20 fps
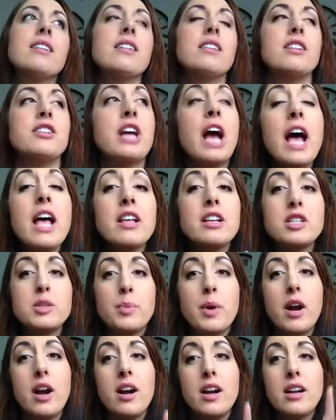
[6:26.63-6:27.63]
The challenge
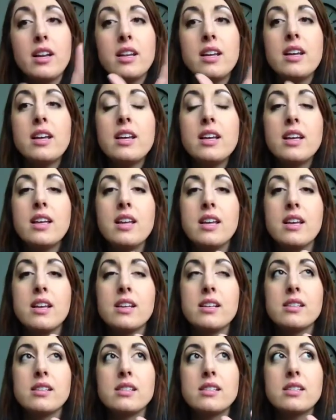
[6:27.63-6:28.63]
part
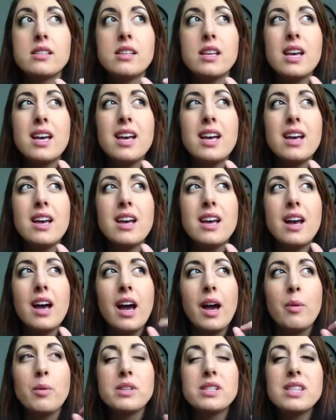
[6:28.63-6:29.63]
is,
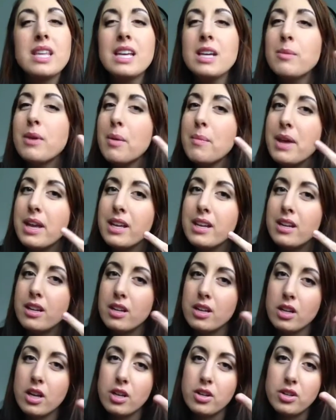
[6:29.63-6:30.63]
I was thinking about making it
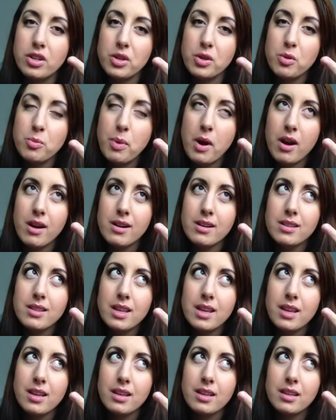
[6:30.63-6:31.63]
a, a two-part
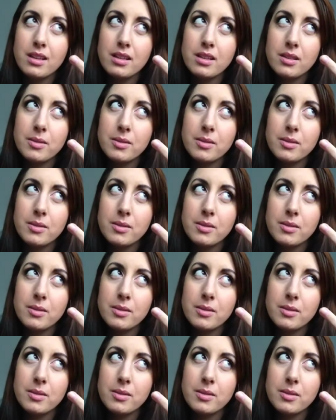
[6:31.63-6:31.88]
thing,